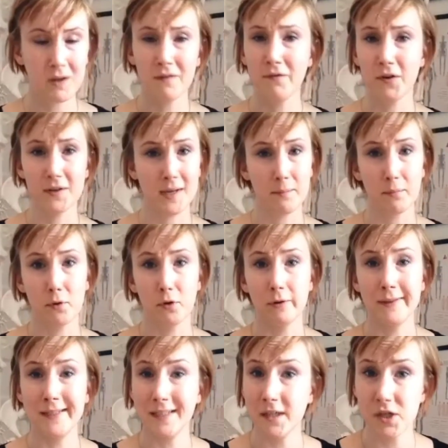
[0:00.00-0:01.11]
For example,
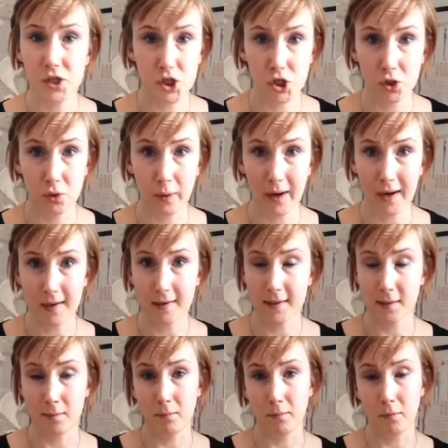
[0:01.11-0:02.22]
lean tissue
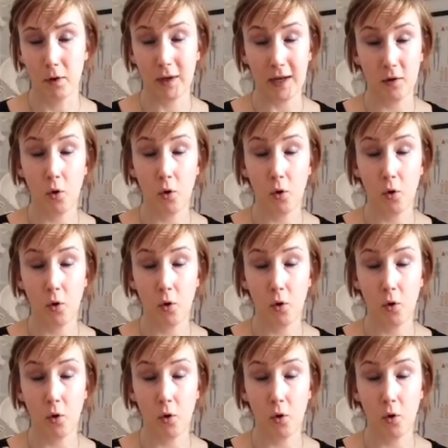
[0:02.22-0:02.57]
can